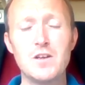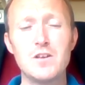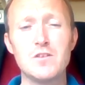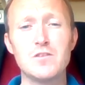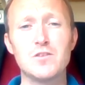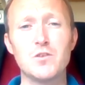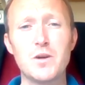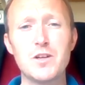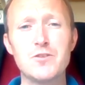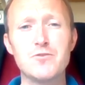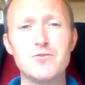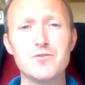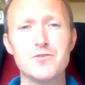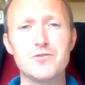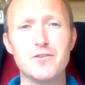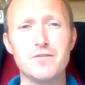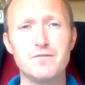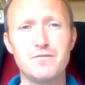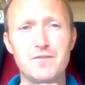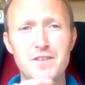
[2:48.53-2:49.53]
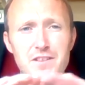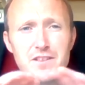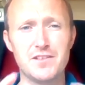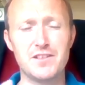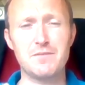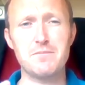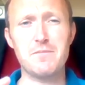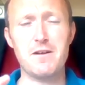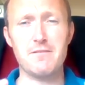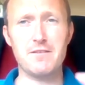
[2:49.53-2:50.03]
So when Khrushchev visits
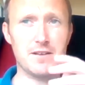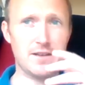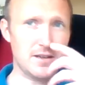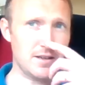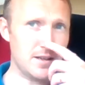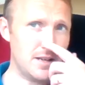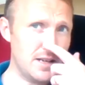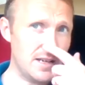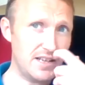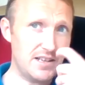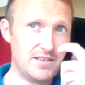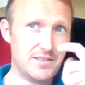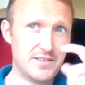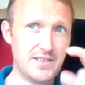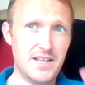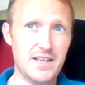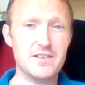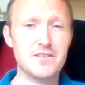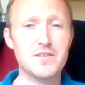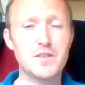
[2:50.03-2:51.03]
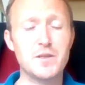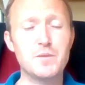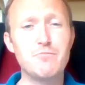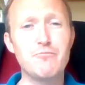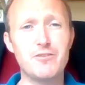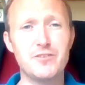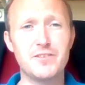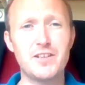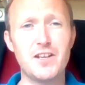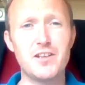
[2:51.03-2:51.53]
America, he's taken to the
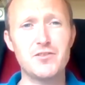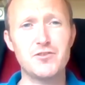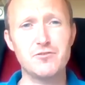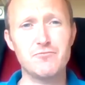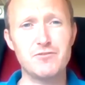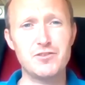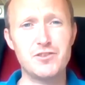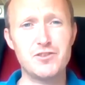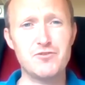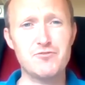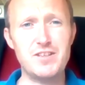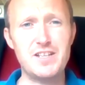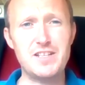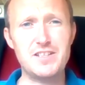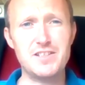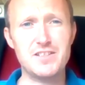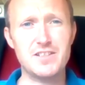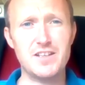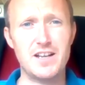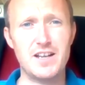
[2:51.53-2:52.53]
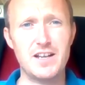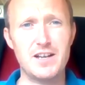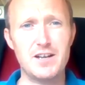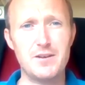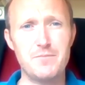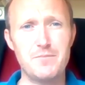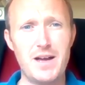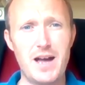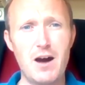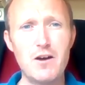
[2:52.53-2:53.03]
presidential retreat
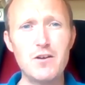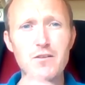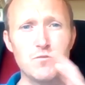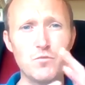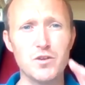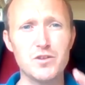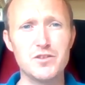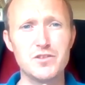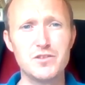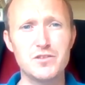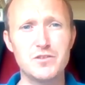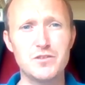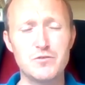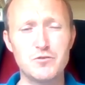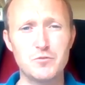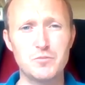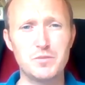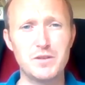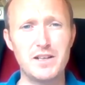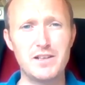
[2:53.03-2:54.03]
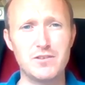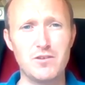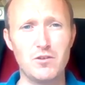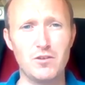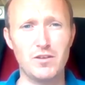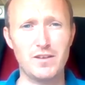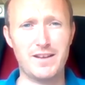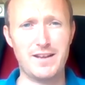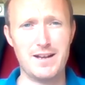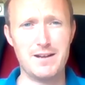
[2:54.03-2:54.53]
out of Washington to a place
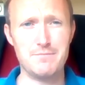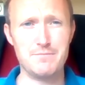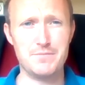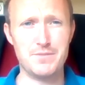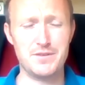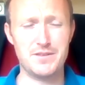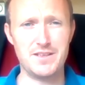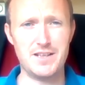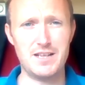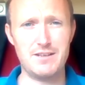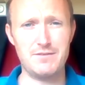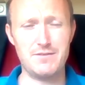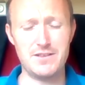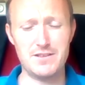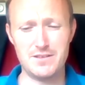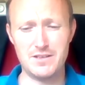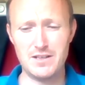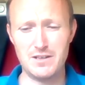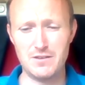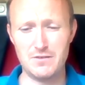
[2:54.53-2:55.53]
called Camp David.